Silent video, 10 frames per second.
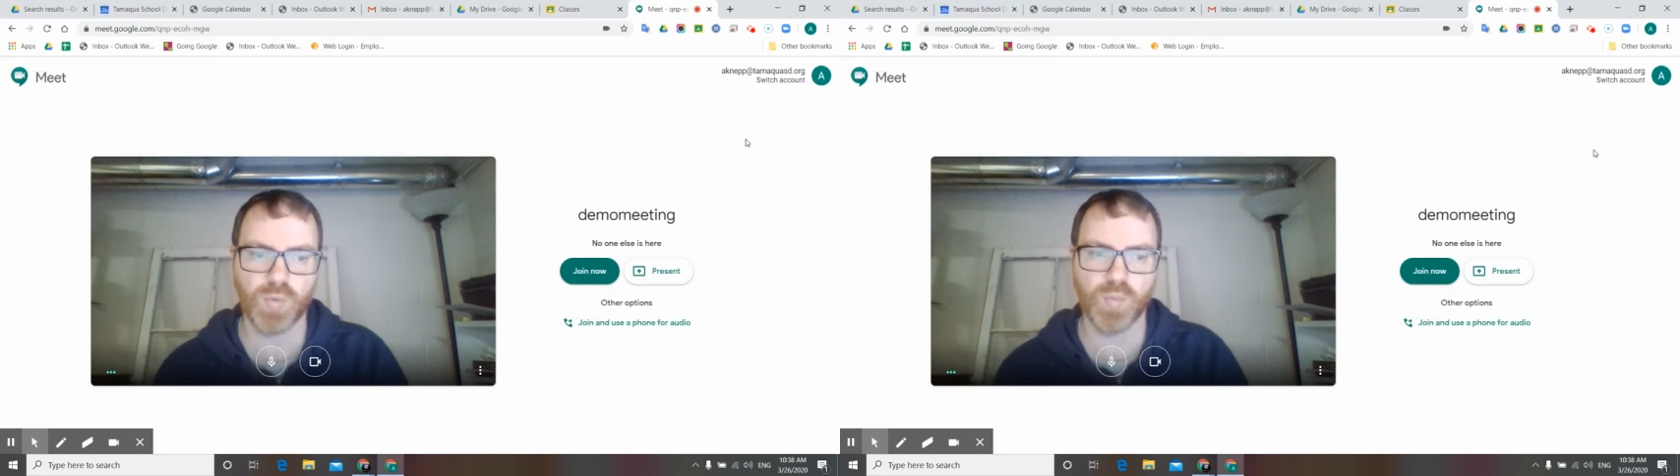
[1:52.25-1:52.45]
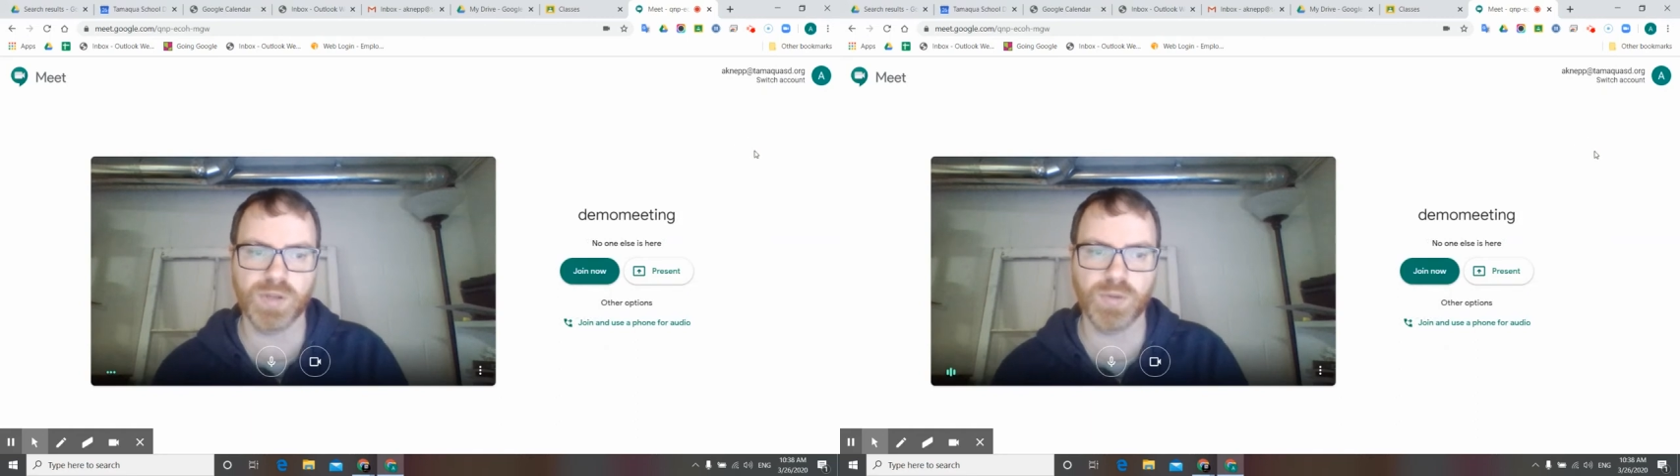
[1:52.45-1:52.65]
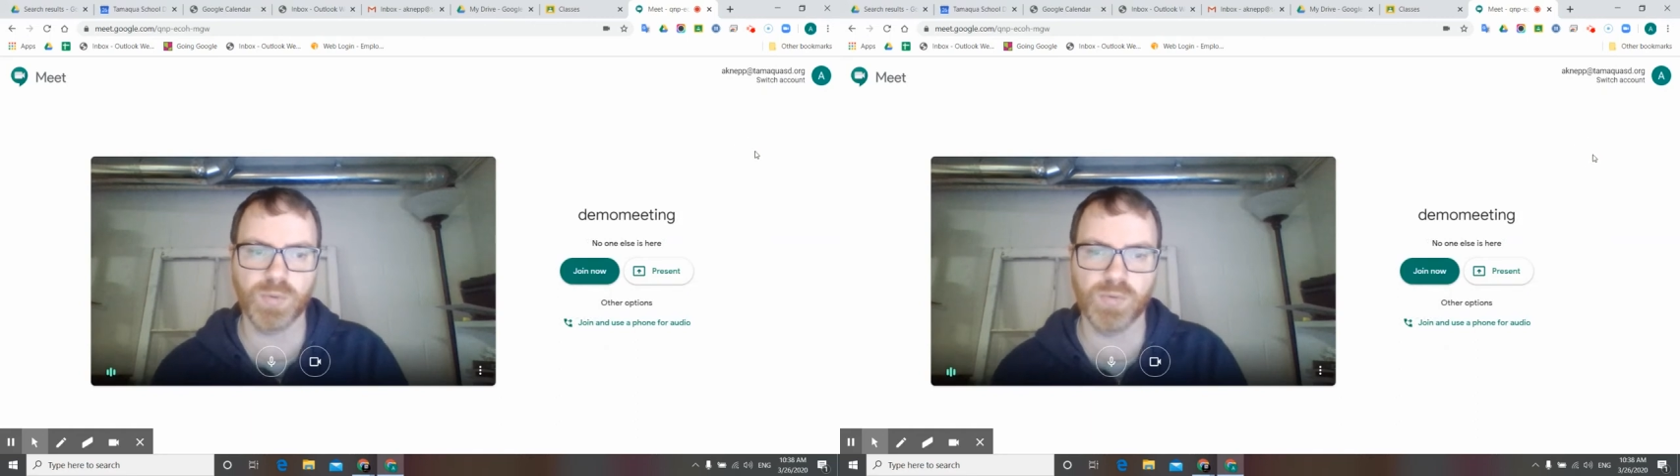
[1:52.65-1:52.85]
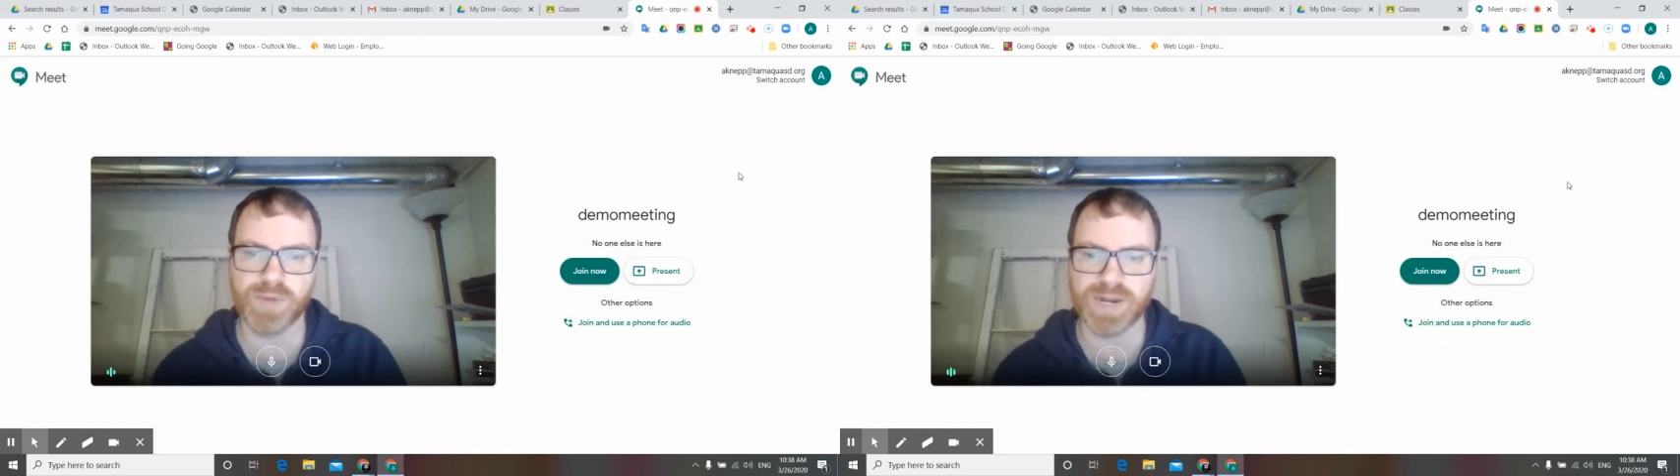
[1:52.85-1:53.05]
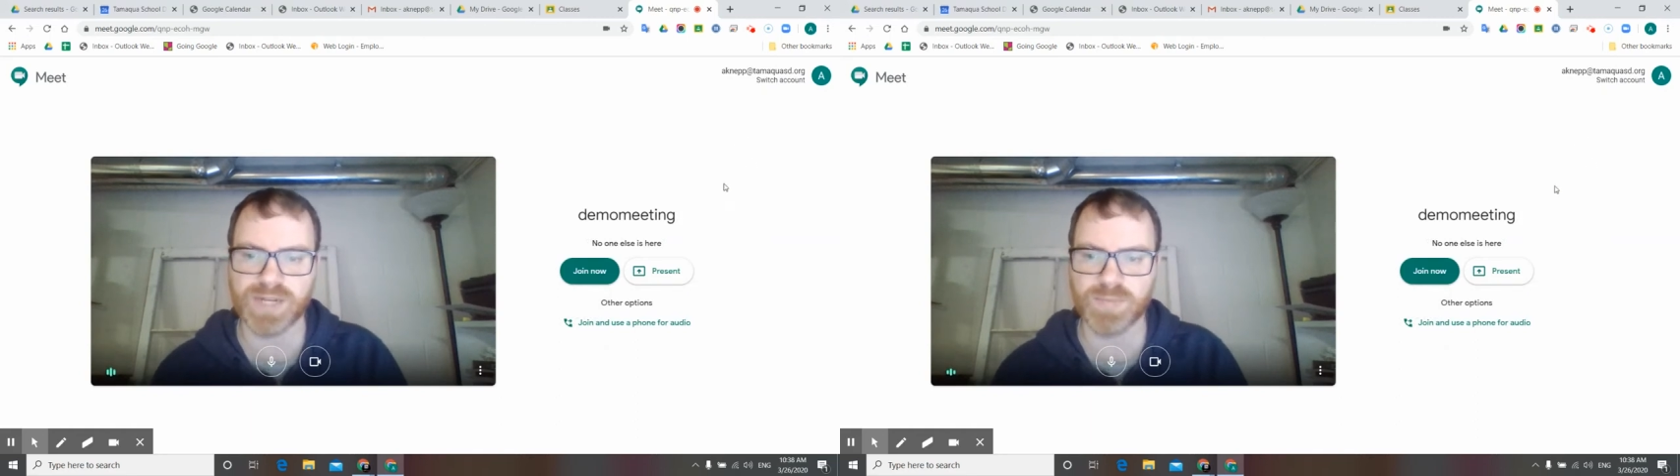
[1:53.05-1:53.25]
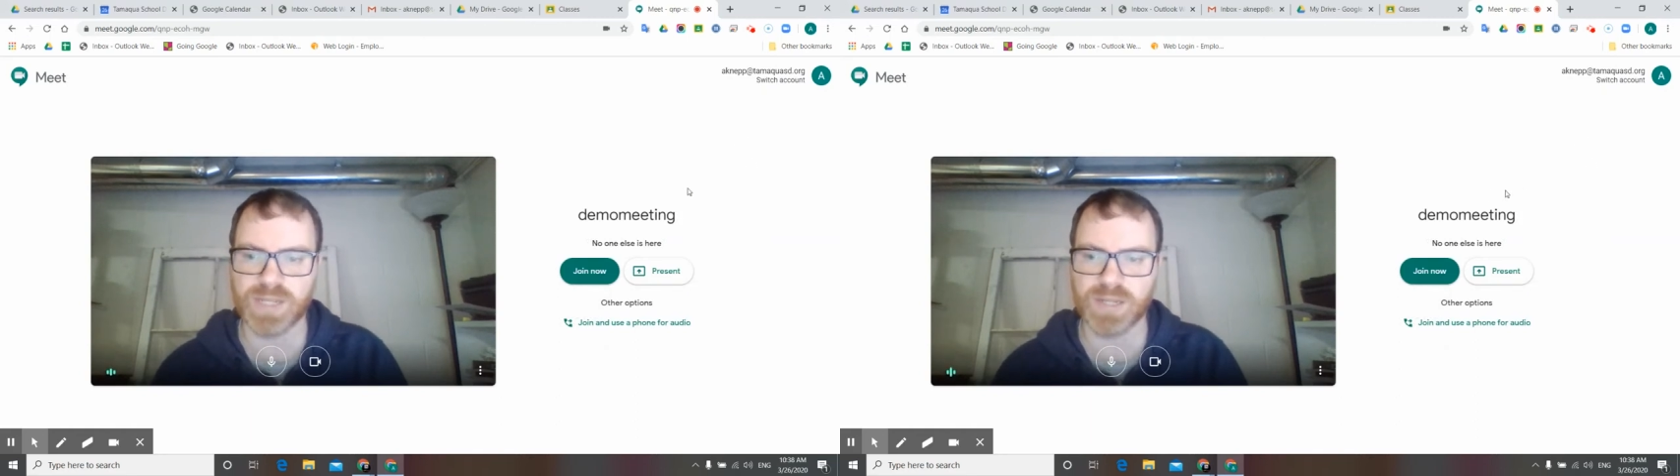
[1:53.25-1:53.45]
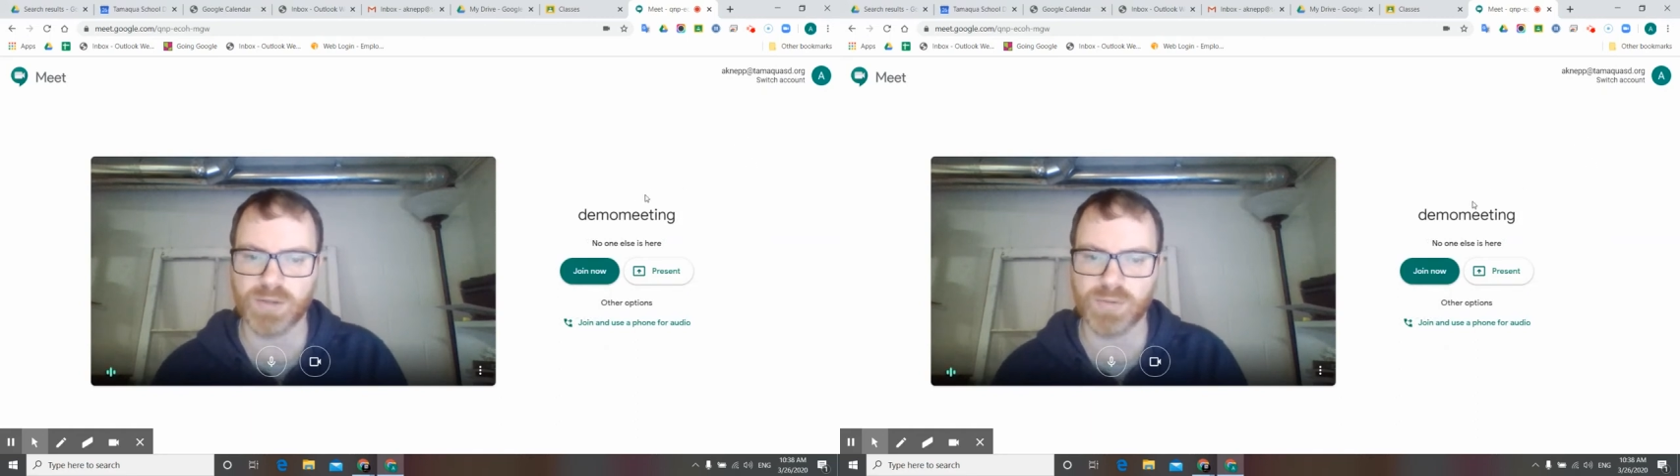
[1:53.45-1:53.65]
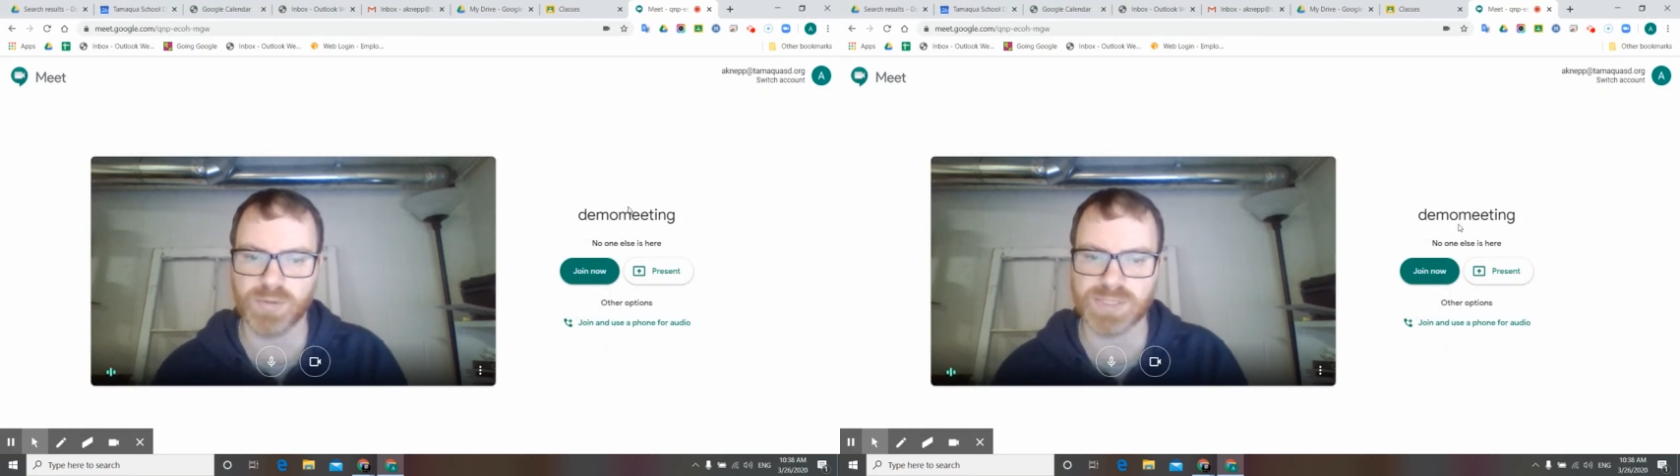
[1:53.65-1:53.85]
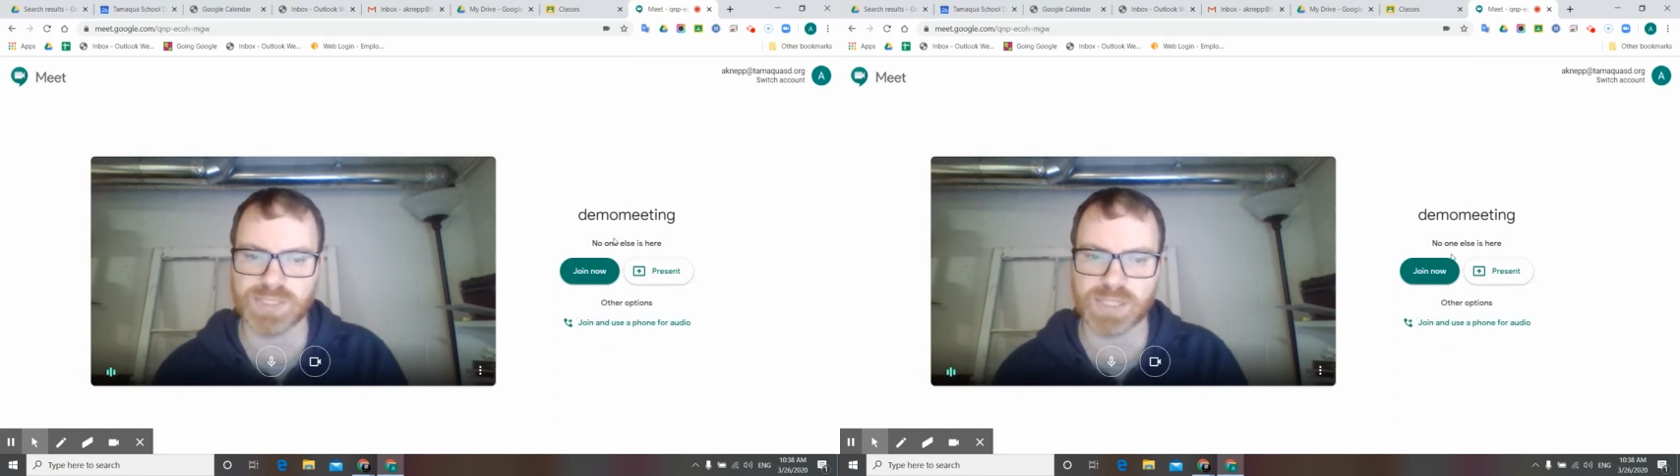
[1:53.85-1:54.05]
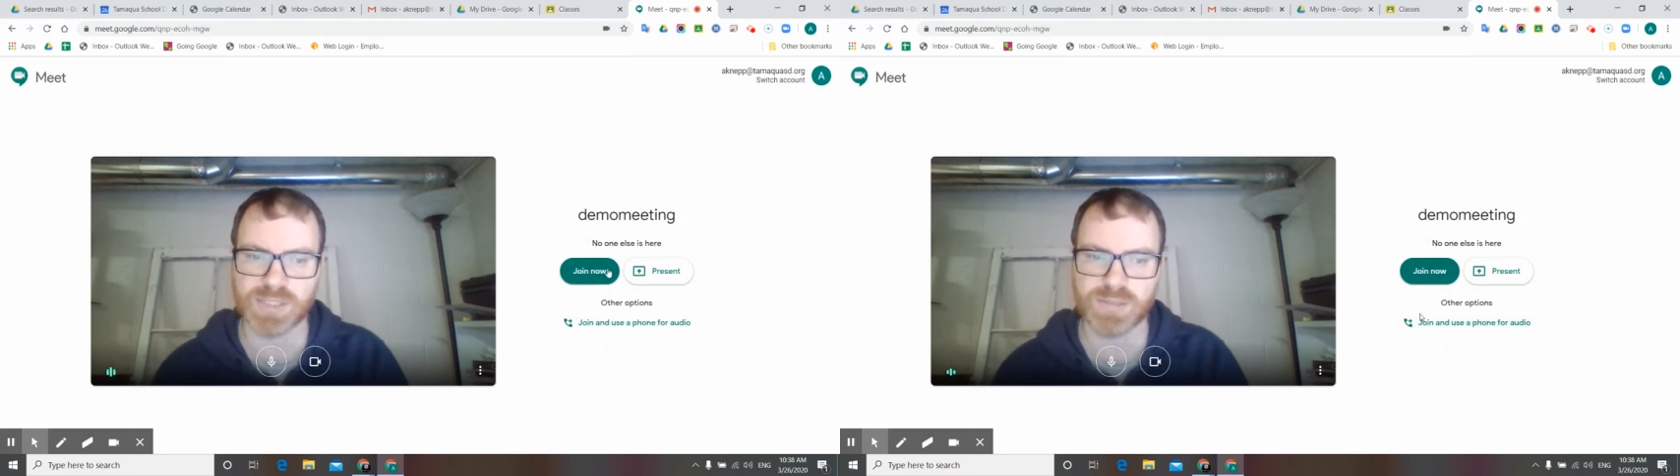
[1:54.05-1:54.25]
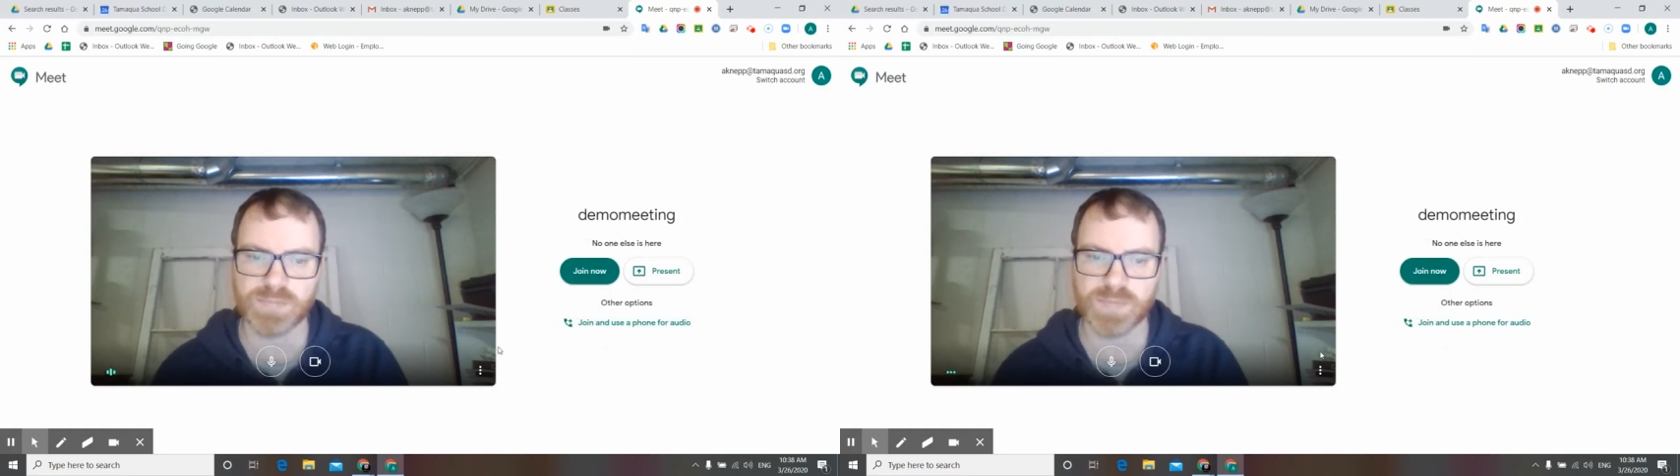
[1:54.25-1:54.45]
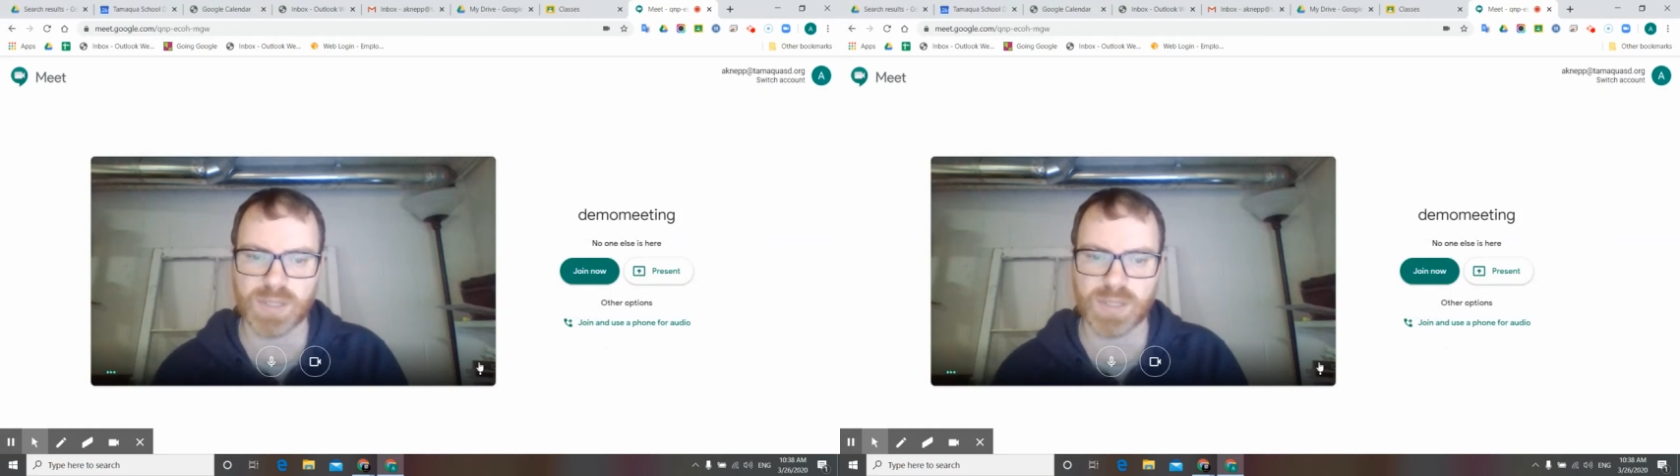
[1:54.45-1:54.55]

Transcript: When you are ready to begin your session,